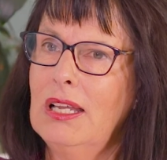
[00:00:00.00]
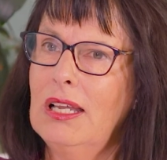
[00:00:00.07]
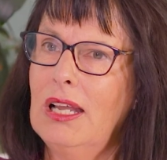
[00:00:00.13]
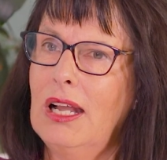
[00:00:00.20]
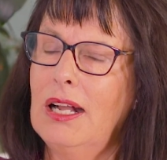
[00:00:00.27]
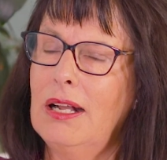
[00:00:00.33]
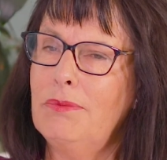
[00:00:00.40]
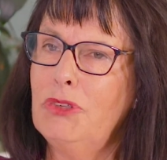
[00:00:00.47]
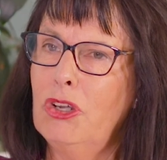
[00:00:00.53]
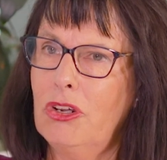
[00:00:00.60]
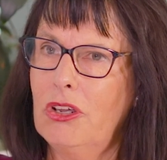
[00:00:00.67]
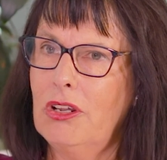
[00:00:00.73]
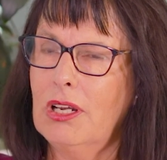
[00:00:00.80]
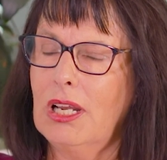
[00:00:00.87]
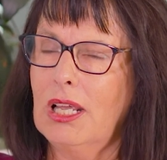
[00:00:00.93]

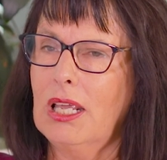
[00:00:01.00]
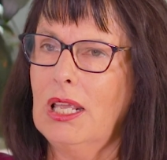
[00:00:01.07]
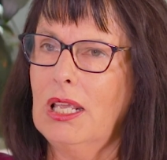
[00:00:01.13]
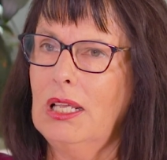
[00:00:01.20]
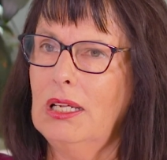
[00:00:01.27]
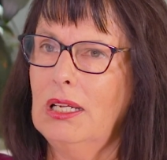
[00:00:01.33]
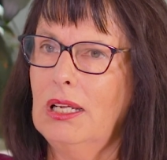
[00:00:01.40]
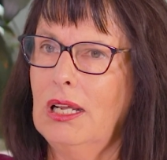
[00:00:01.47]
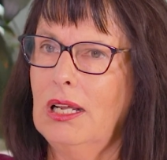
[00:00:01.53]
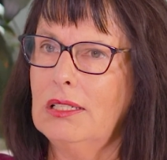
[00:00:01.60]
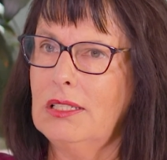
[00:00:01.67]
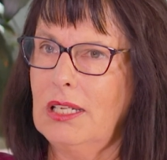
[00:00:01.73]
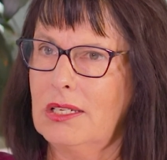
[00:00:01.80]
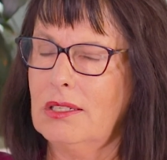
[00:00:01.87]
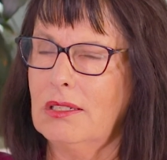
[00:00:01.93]
not only
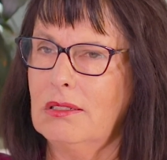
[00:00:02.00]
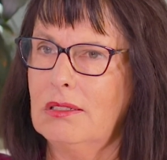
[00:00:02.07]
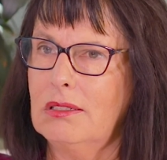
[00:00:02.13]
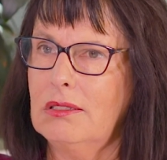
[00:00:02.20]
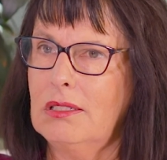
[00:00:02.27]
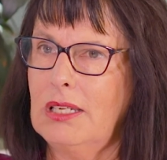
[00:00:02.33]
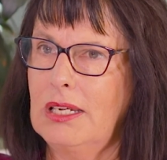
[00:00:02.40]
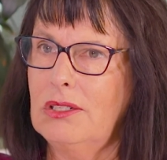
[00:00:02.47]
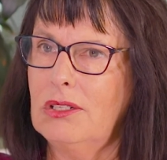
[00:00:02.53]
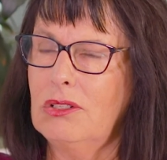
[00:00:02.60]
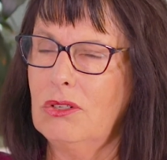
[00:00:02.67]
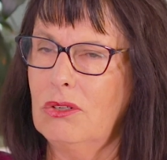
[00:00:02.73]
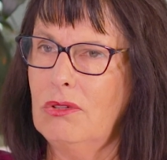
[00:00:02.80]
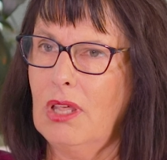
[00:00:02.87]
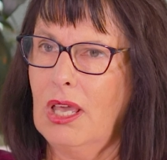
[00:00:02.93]
doesn't tend to
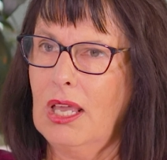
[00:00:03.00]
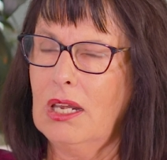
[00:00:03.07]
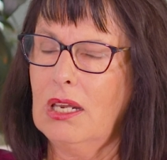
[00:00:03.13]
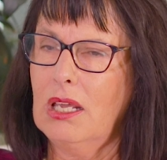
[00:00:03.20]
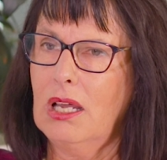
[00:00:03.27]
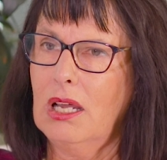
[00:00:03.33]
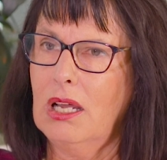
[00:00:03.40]
do that,